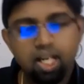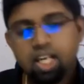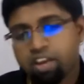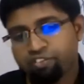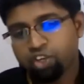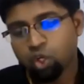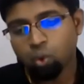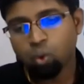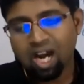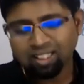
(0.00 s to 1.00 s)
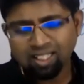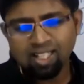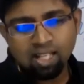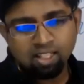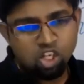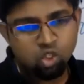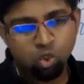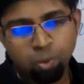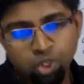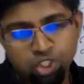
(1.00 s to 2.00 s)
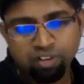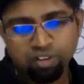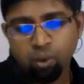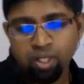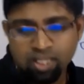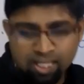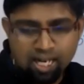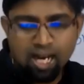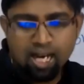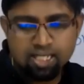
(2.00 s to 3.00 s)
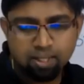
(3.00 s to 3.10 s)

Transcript: If you, other than these 2 books, what we are doing in the class,